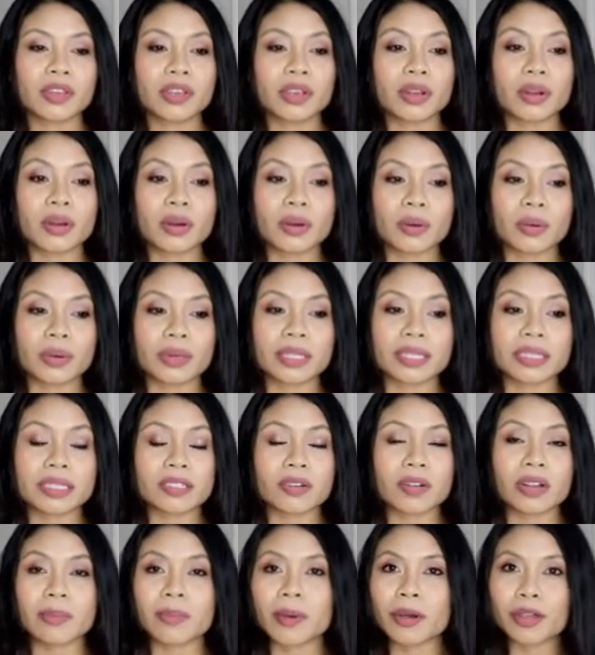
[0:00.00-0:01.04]
you know,
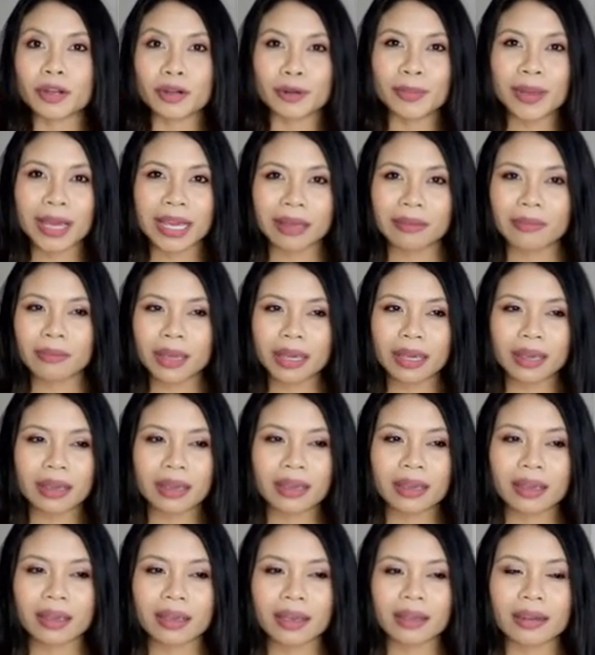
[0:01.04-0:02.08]
it's all about your
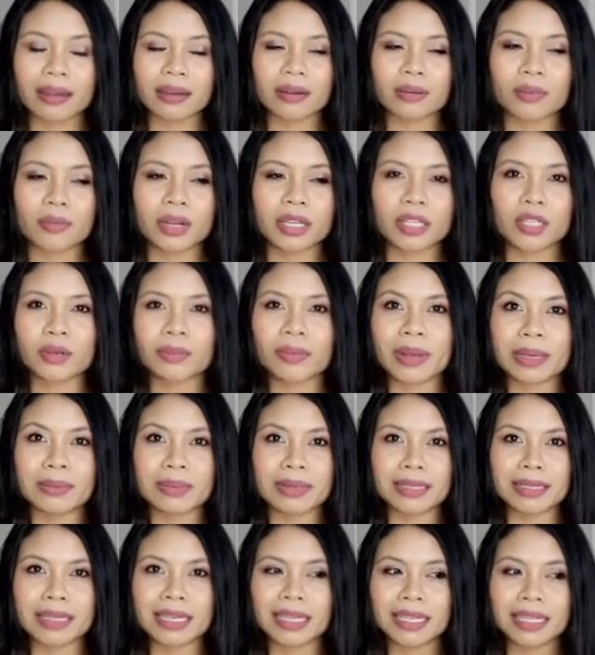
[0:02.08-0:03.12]
baby and what your
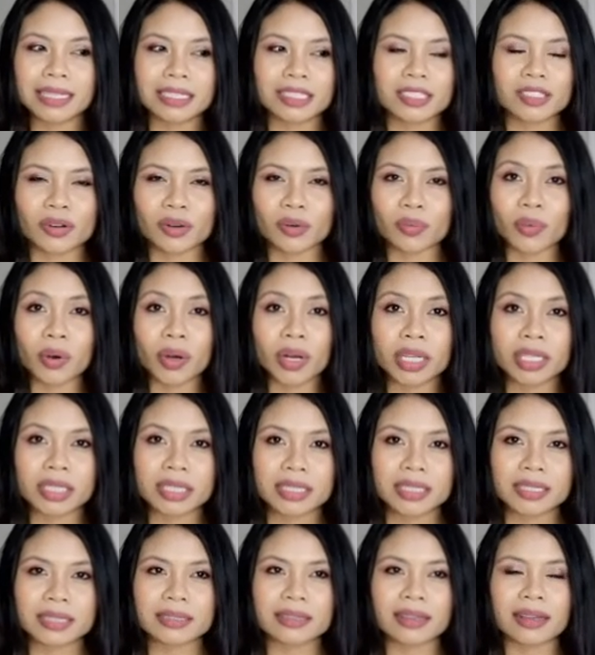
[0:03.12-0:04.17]
baby needs or
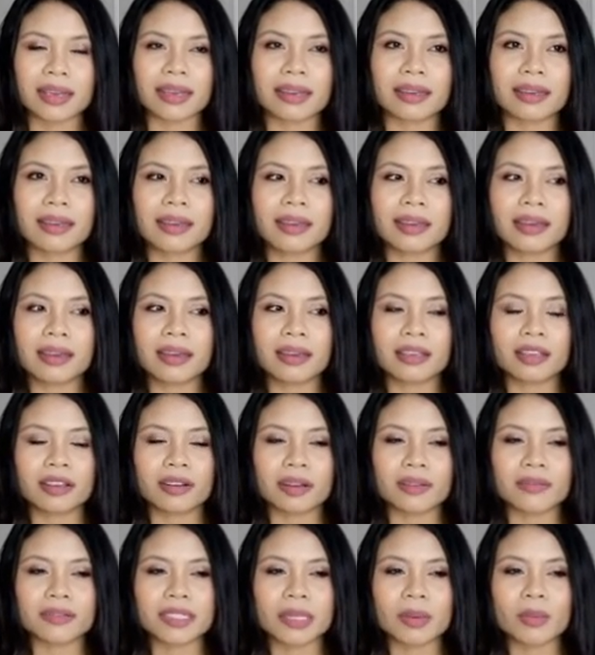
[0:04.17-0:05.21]
wants. Like, you
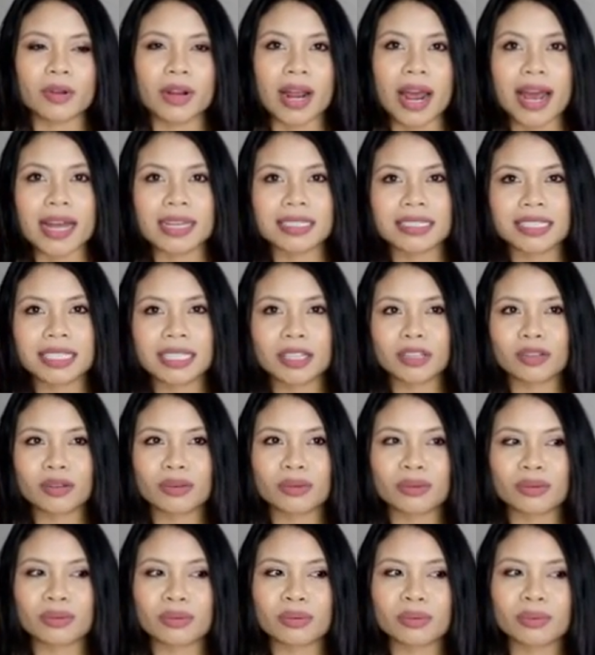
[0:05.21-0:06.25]
know, if someone asks
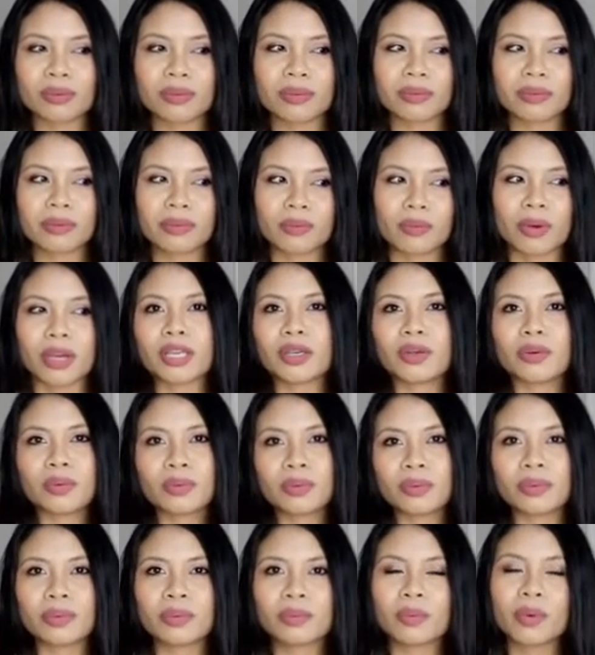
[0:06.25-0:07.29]
you what
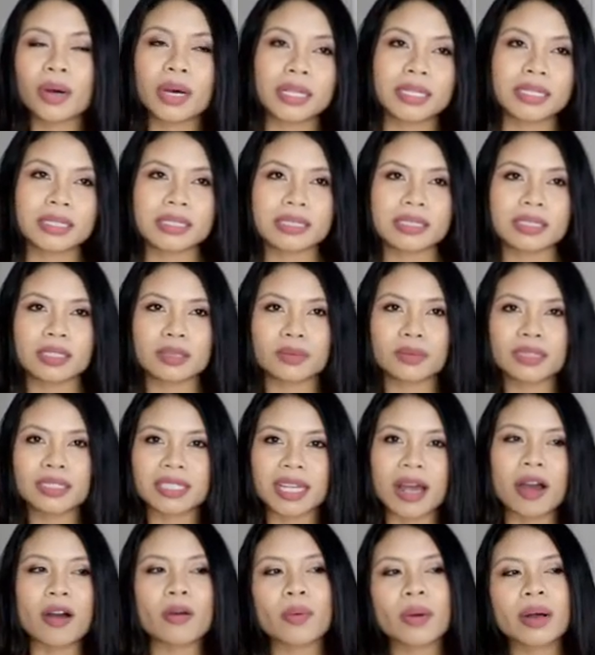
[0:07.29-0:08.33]
you want, you would
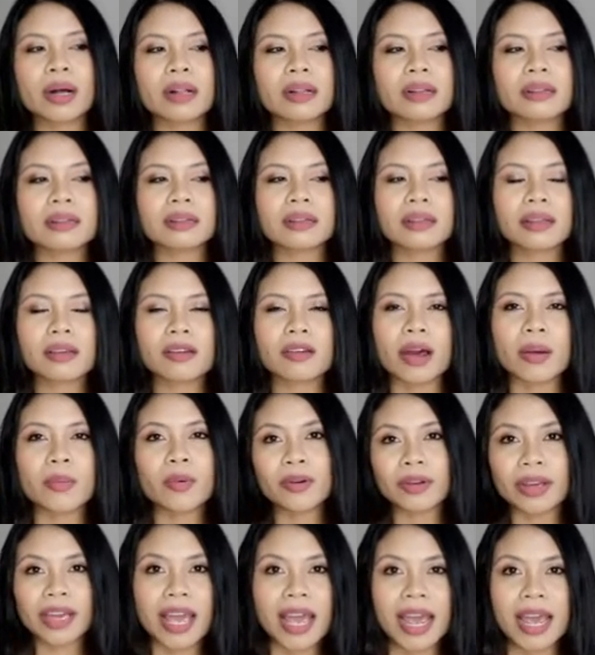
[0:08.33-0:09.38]
say, oh well, you know,
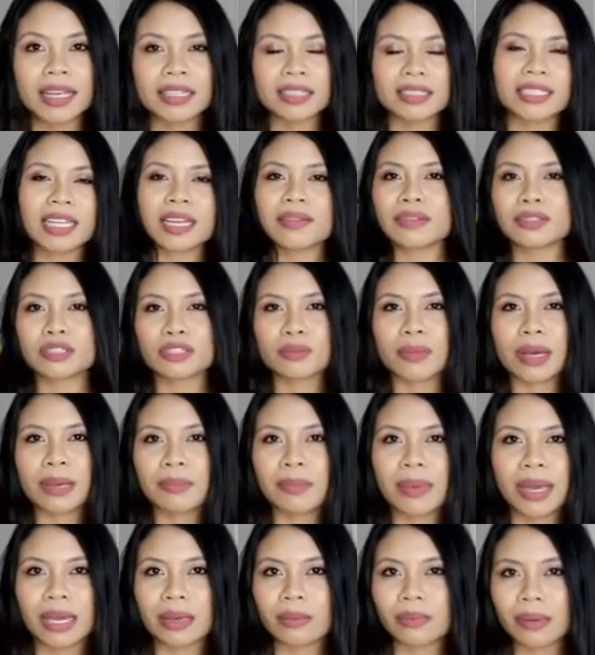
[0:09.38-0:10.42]
I'm okay, just give it to my
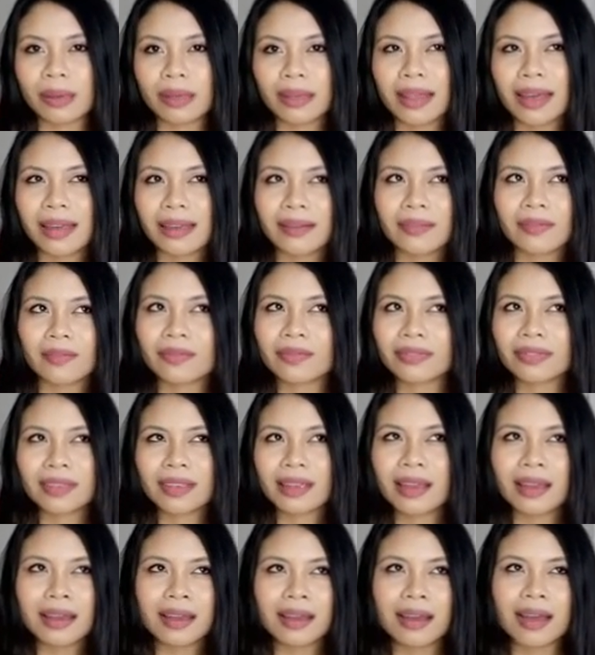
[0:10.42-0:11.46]
baby. Like,
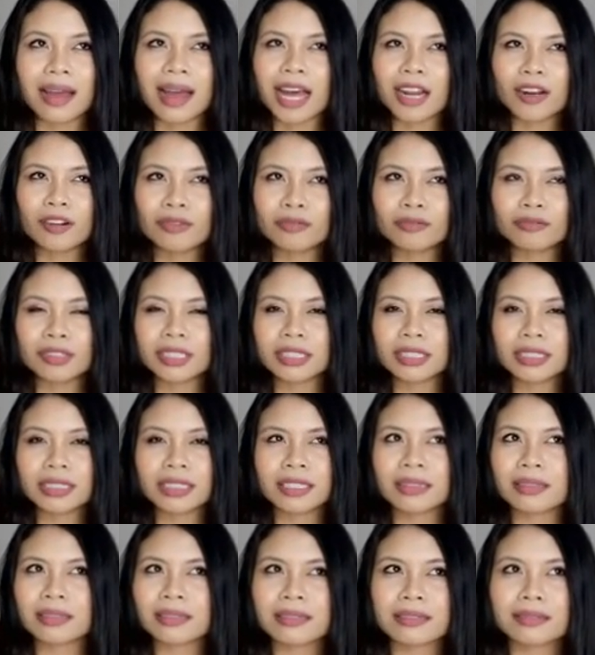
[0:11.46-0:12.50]
I don't
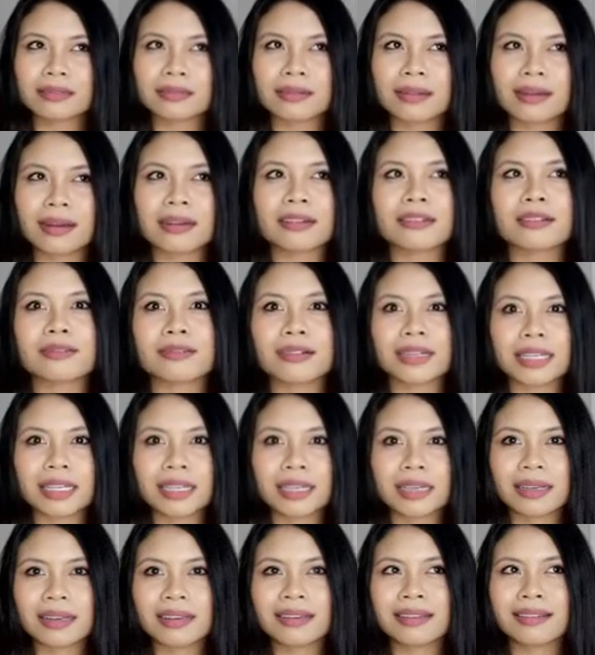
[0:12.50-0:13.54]
really
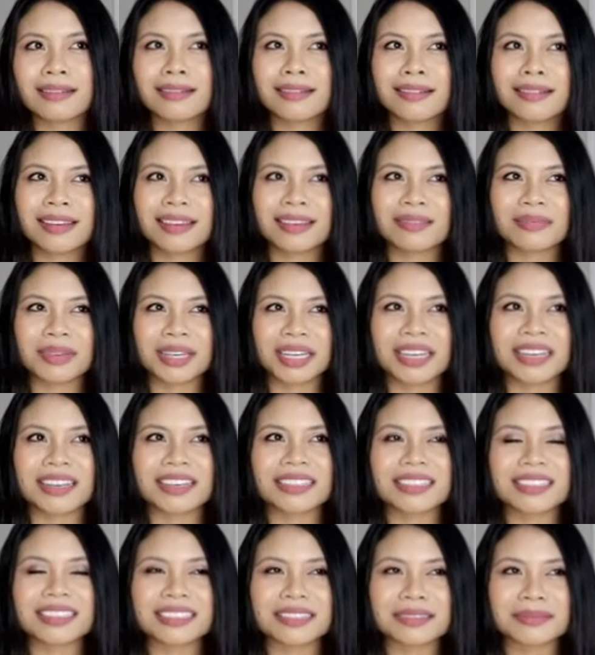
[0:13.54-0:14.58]
agree,
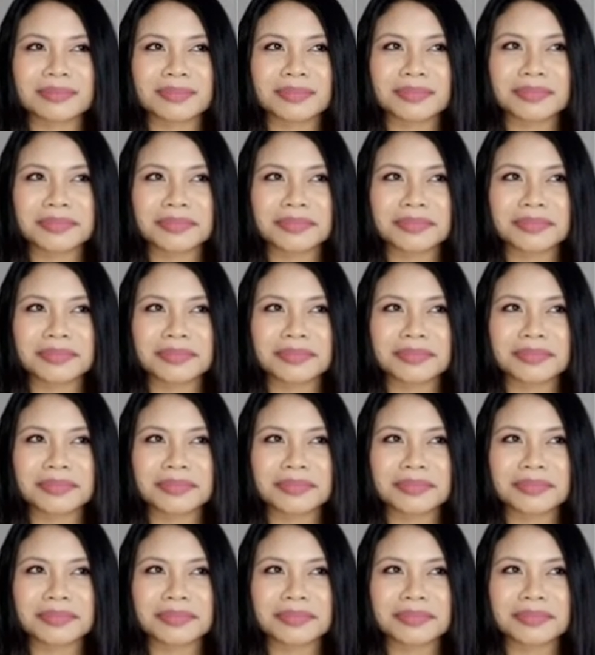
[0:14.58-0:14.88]
because